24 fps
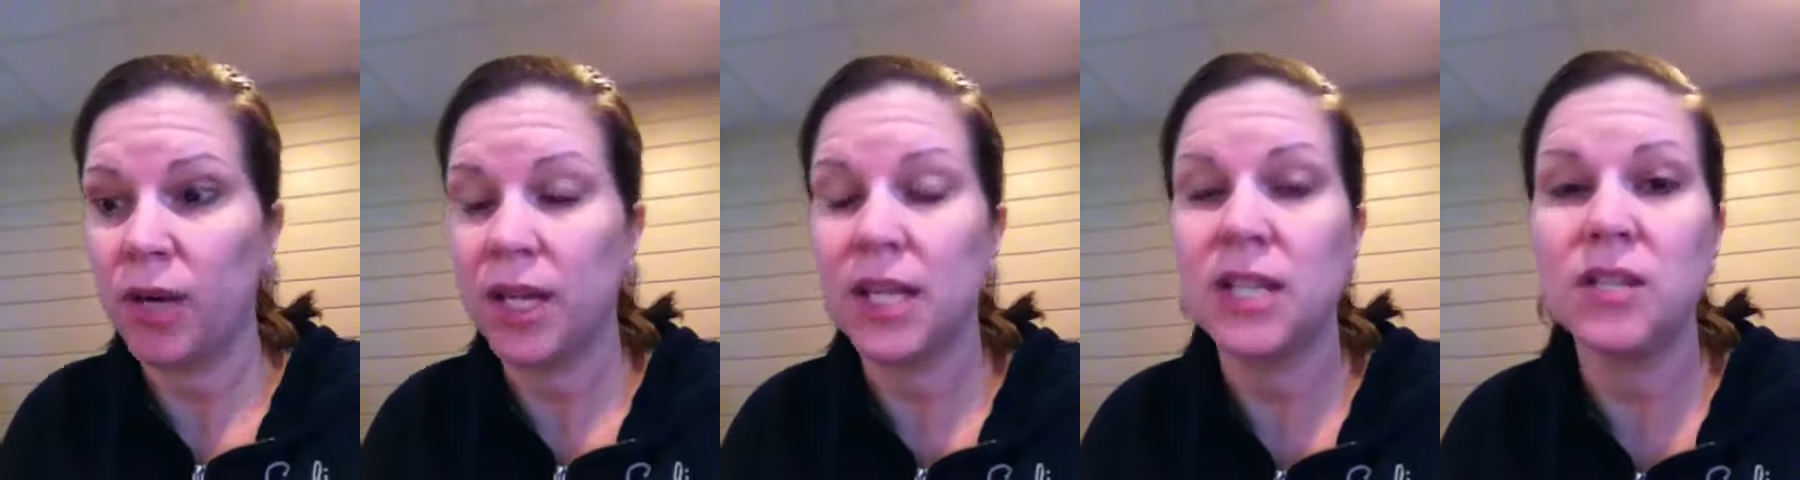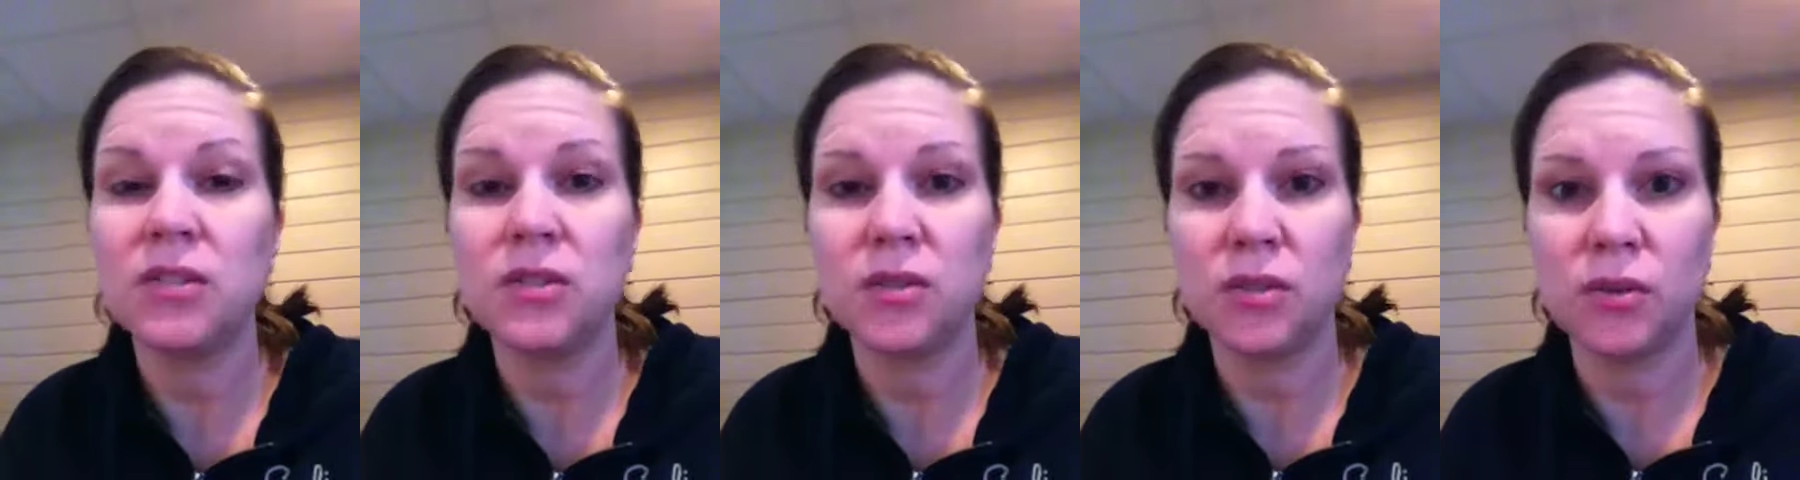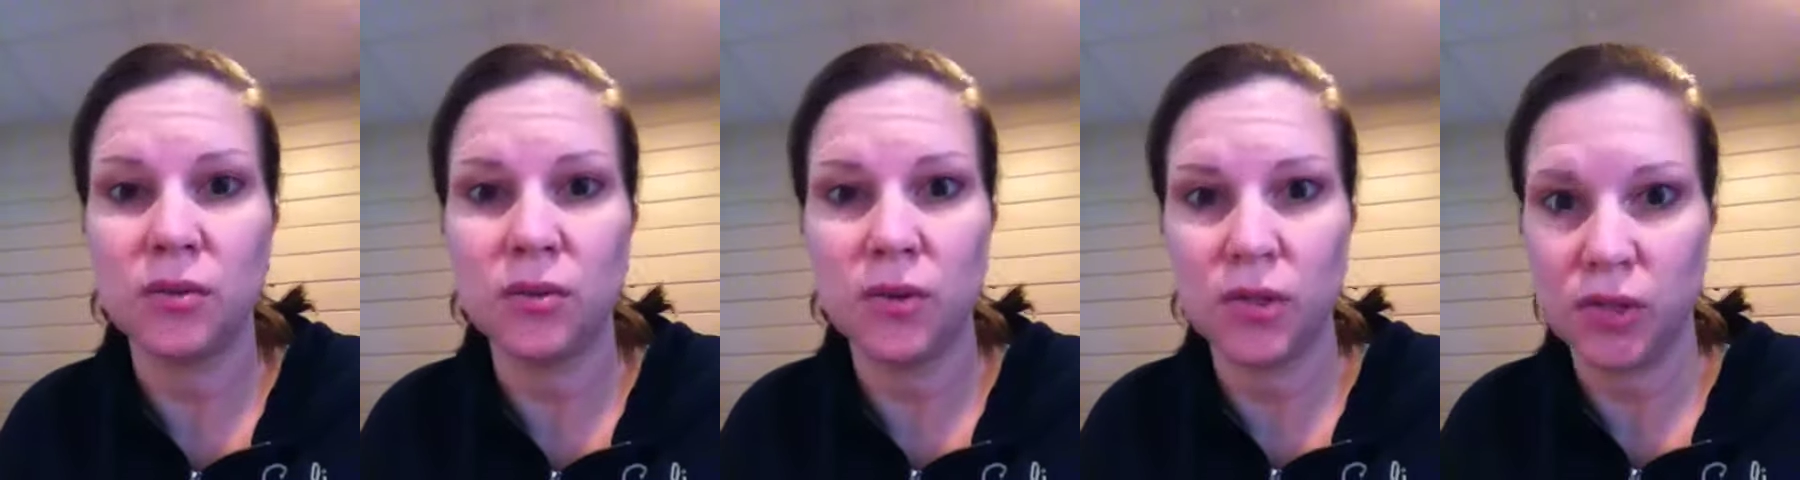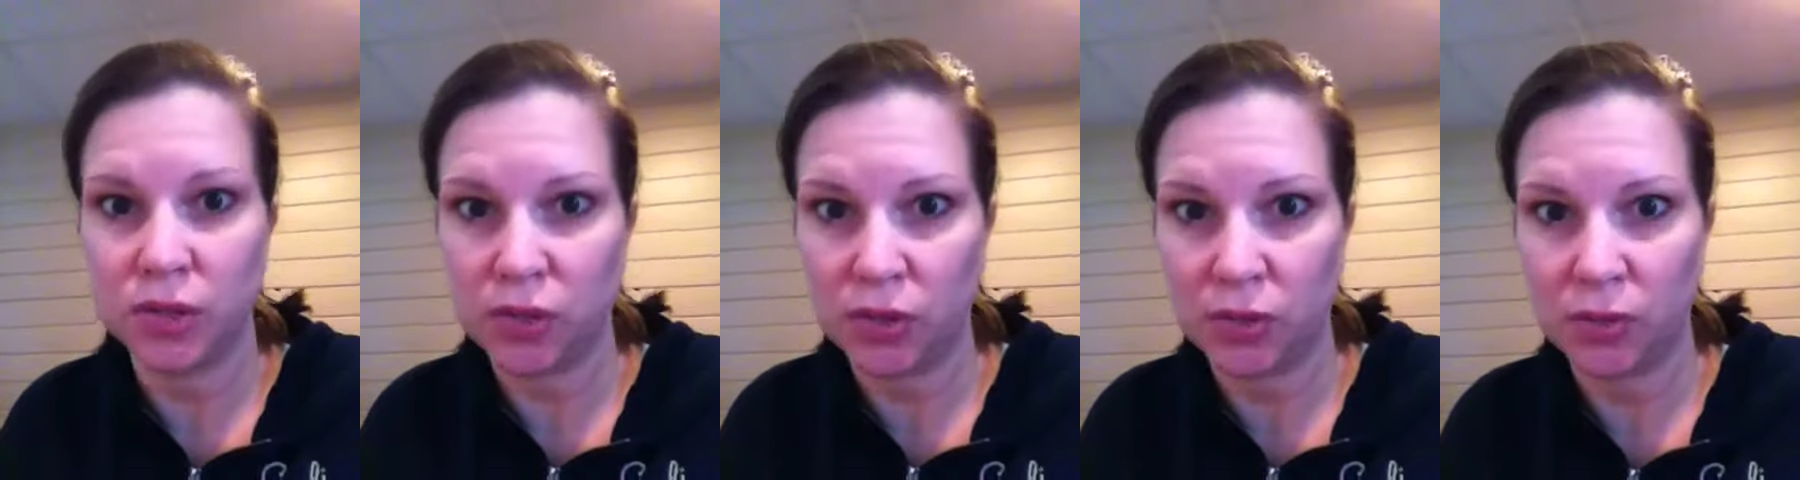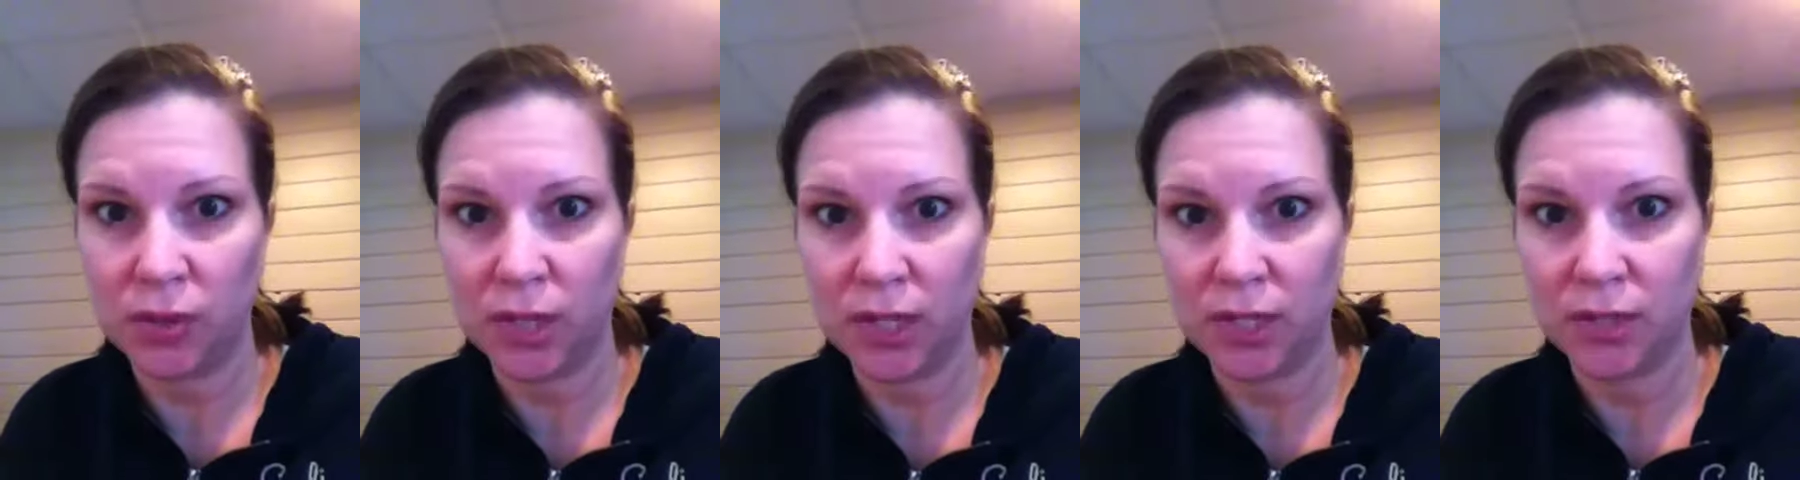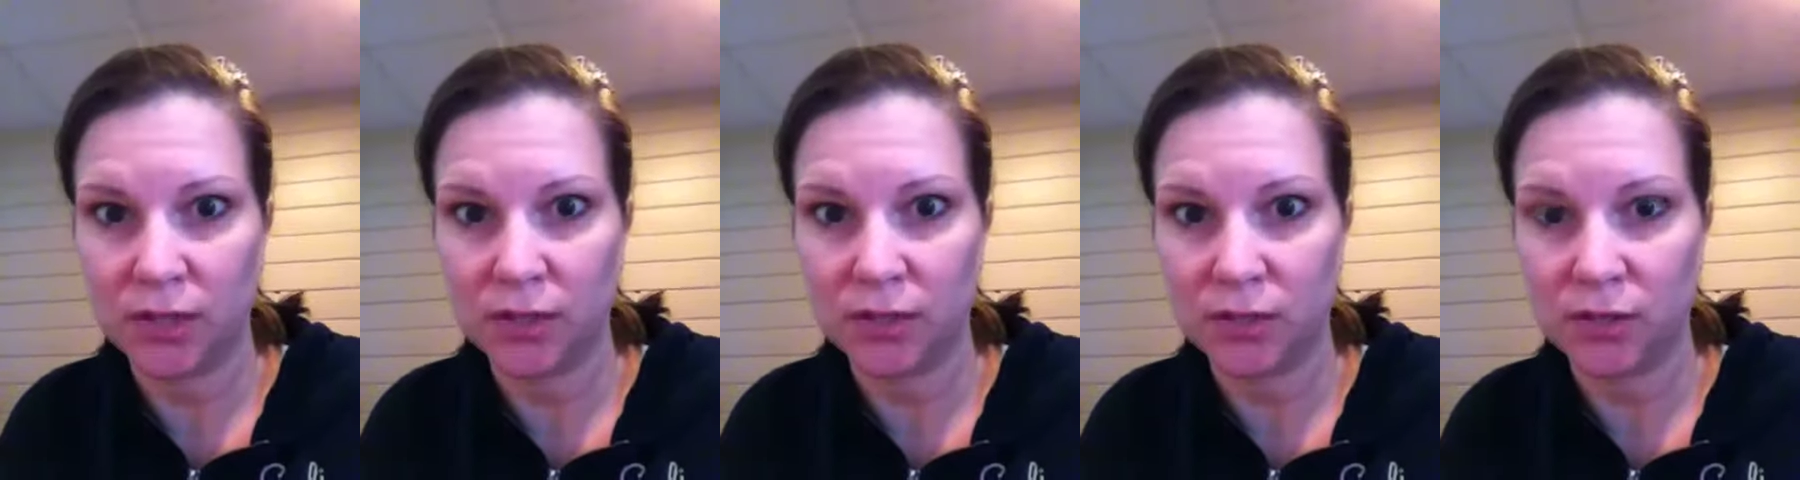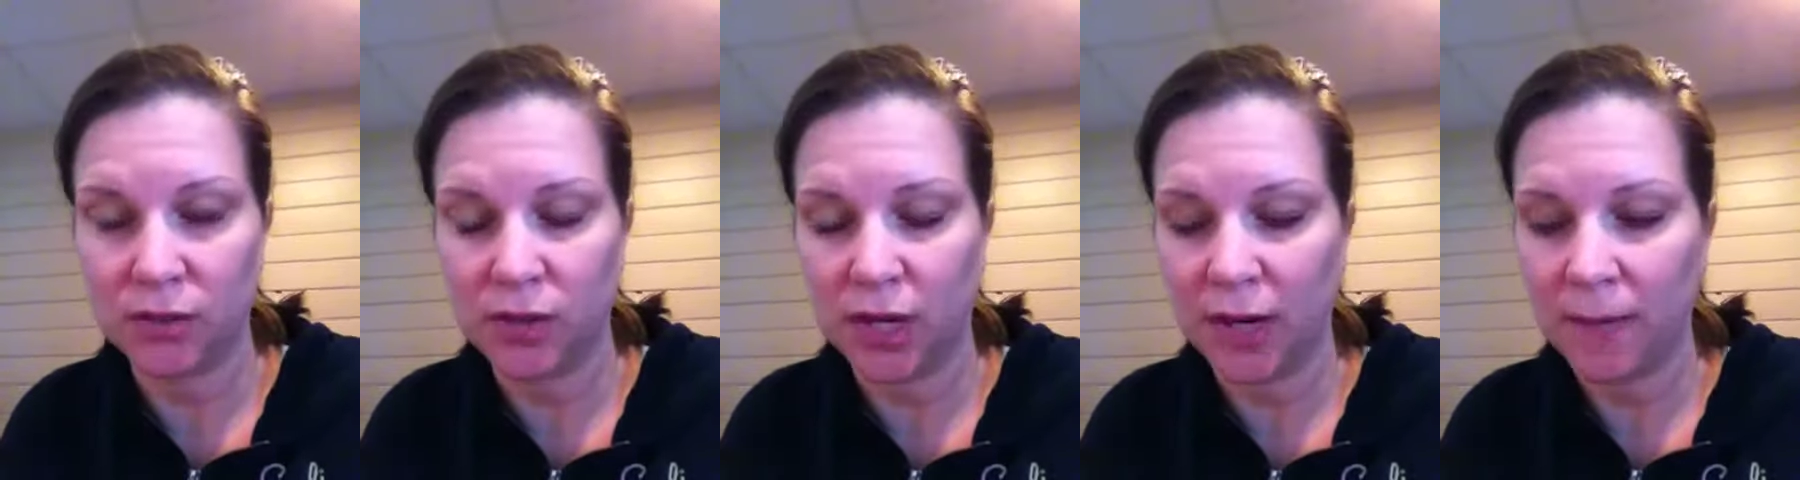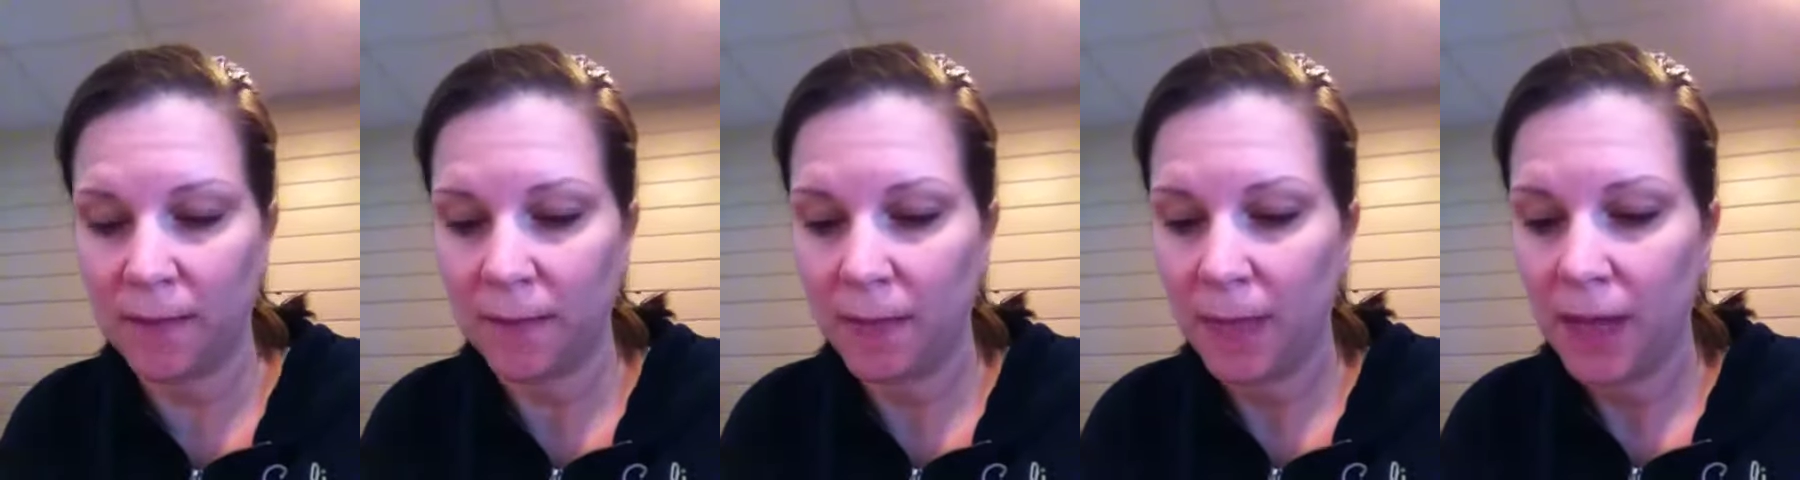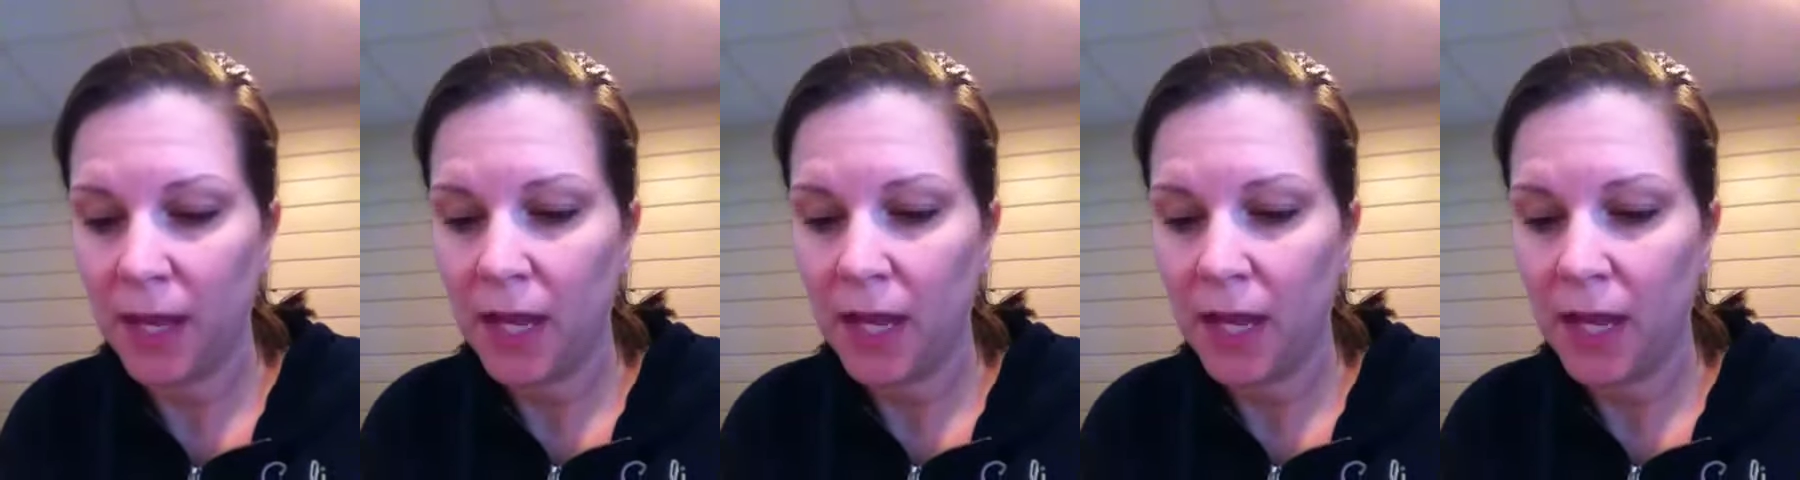into the shoe industry.